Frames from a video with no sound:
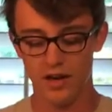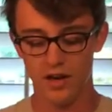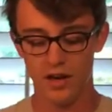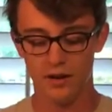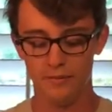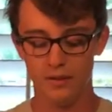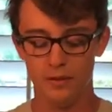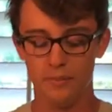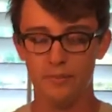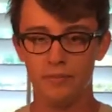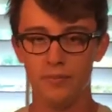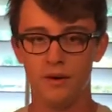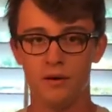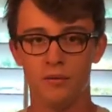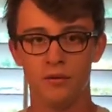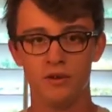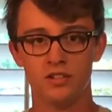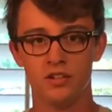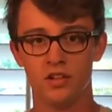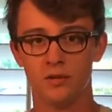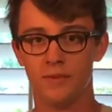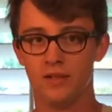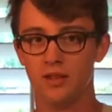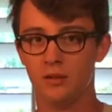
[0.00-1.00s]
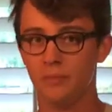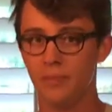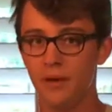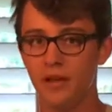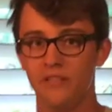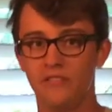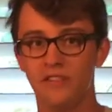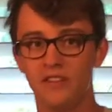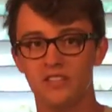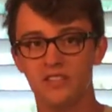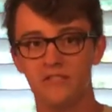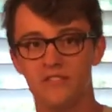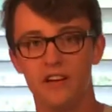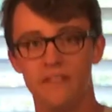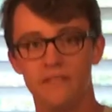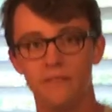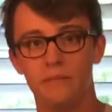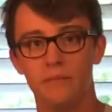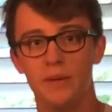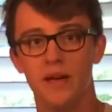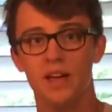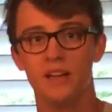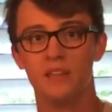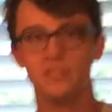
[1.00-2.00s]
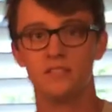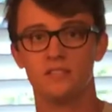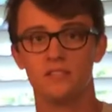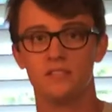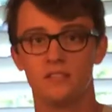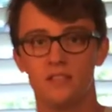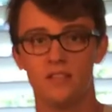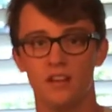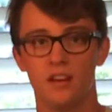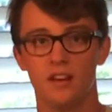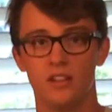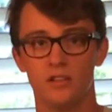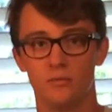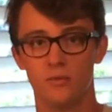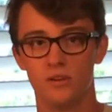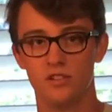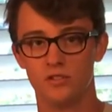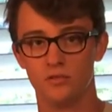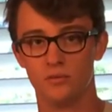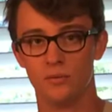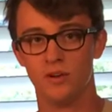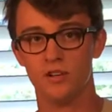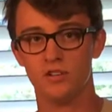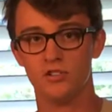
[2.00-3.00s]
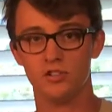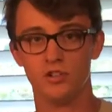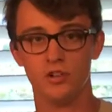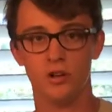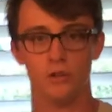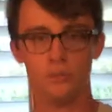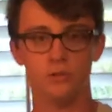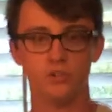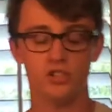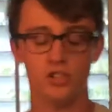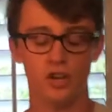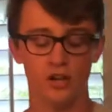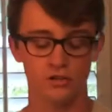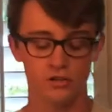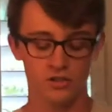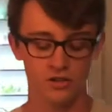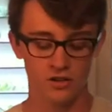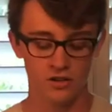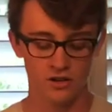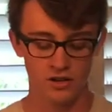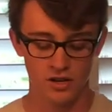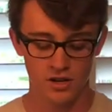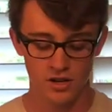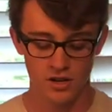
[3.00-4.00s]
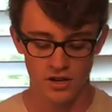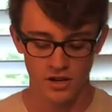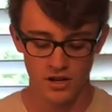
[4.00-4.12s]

Um, the, I want to talk about the benefits of having pets, uh, the reasons why you should go to a shelter,